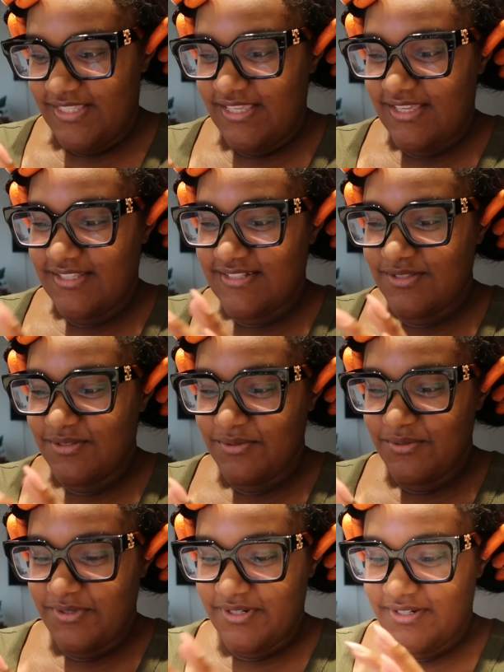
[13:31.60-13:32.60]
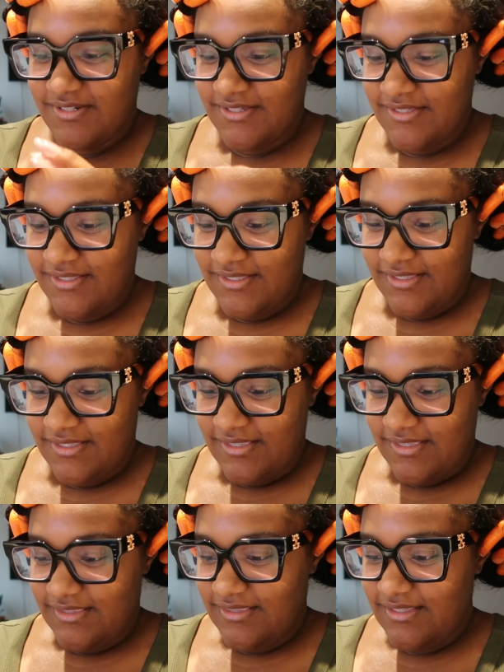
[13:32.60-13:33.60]
Yes, Lord.
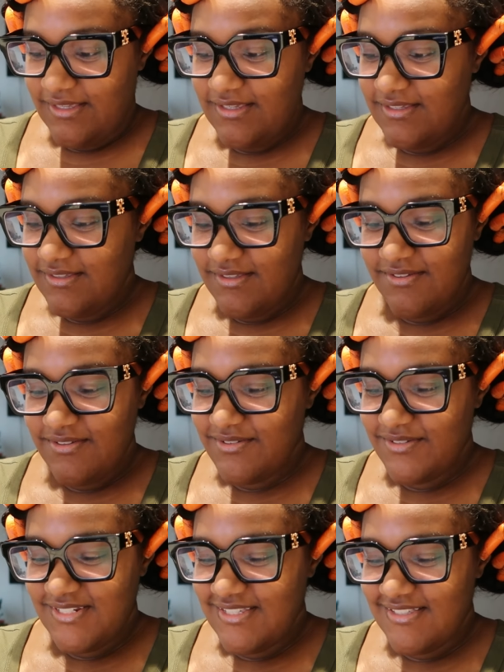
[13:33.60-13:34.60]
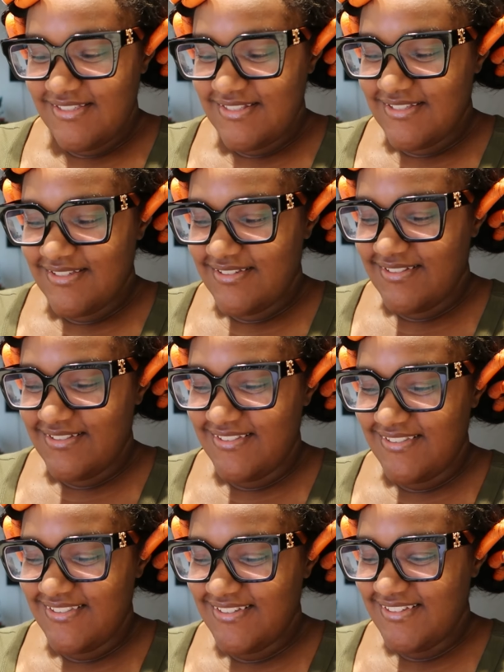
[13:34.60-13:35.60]
Thank you,
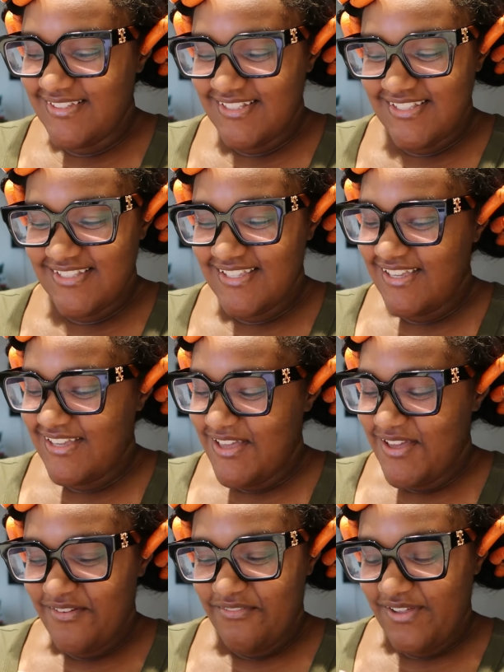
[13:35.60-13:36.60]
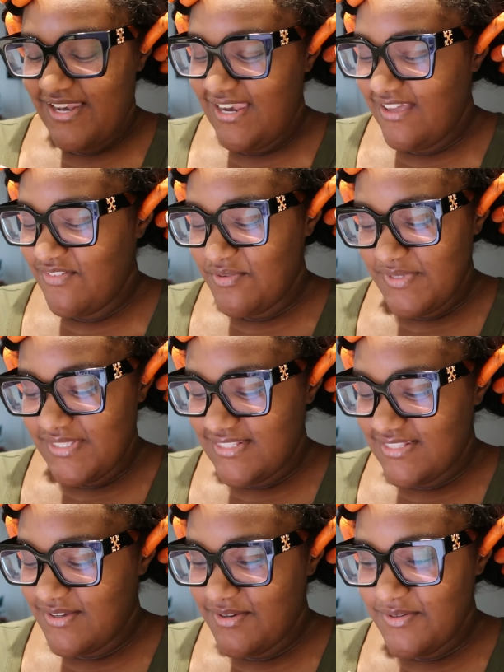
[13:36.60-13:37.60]
Jesus, for loving me
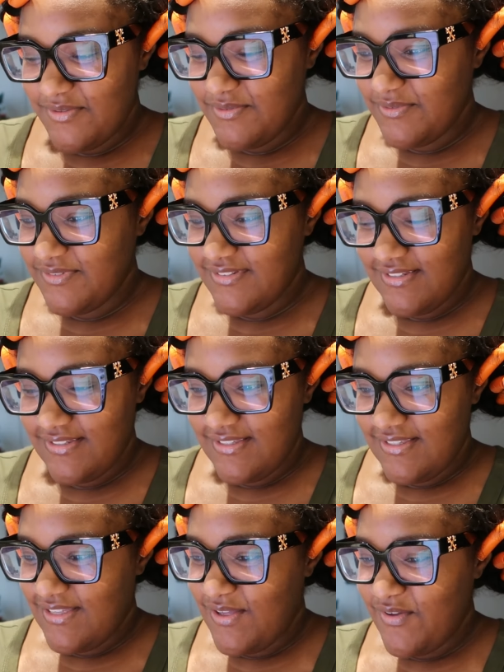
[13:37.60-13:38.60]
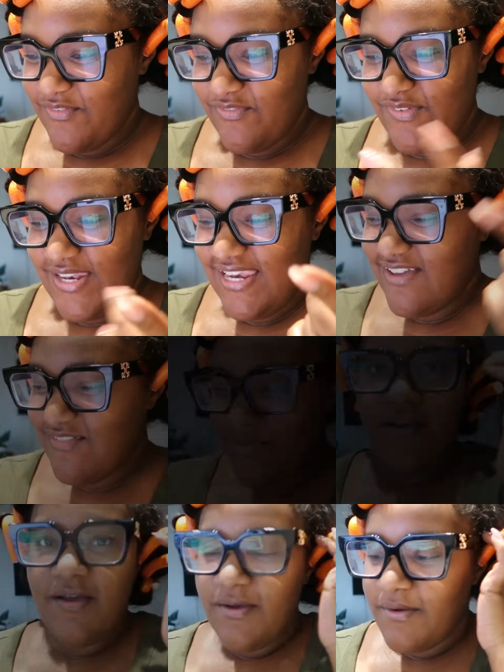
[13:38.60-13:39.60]
so. For loving.
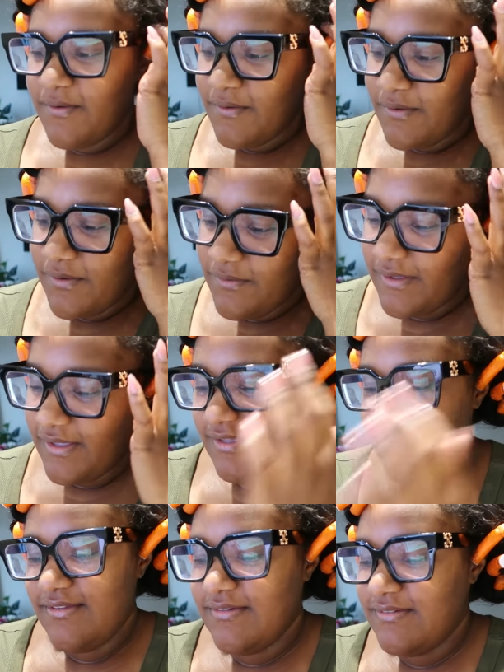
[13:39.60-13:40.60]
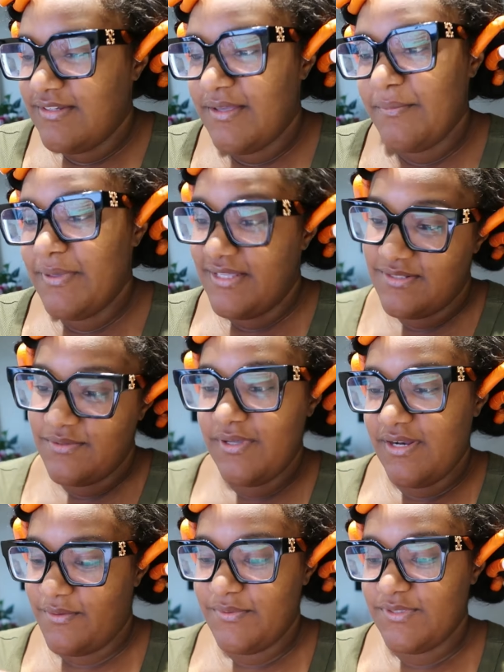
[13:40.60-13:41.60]
Okay, now back to
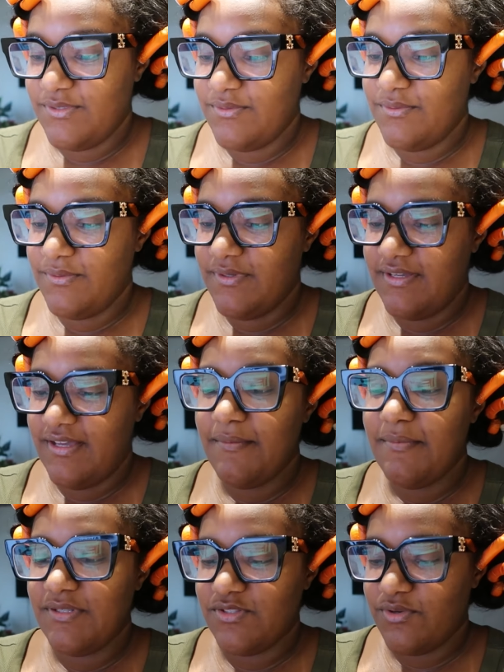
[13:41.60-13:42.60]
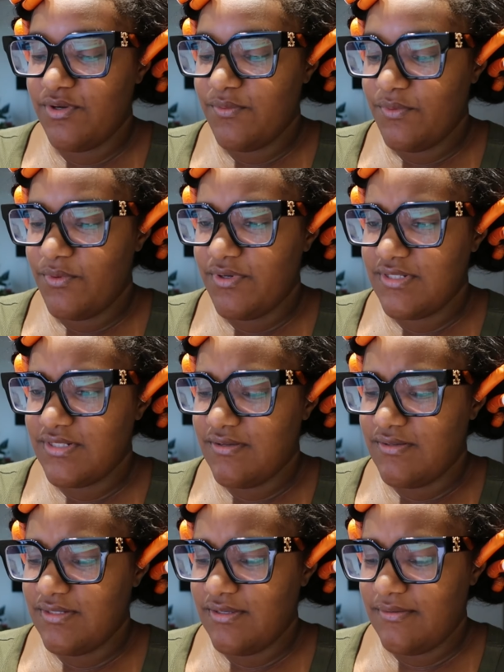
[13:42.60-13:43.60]
what I was doing. I've been screen recording this
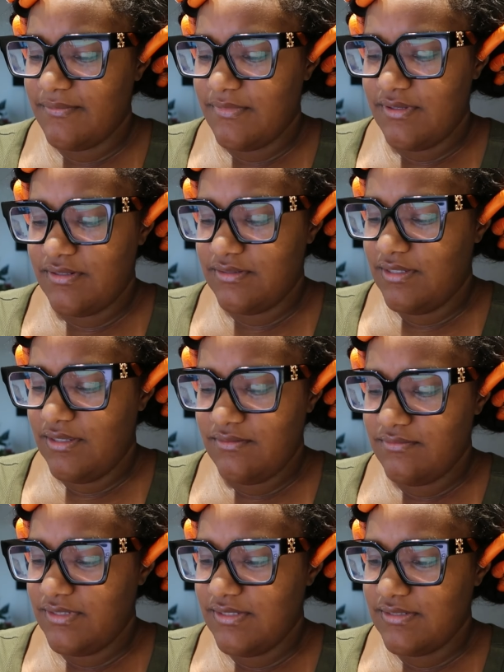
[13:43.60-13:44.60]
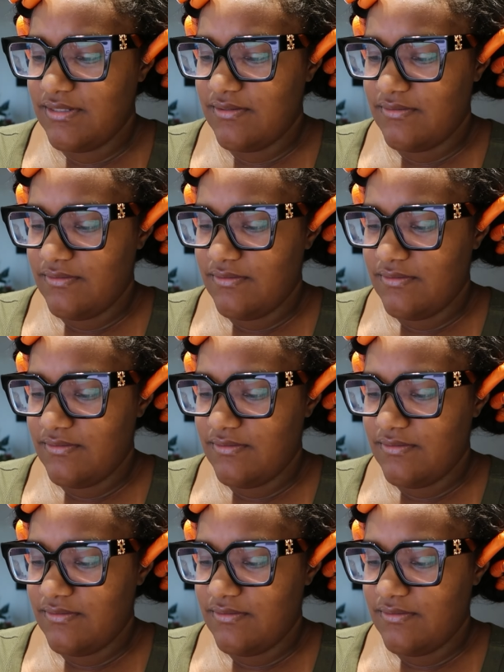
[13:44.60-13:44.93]
whole time. I don't think so.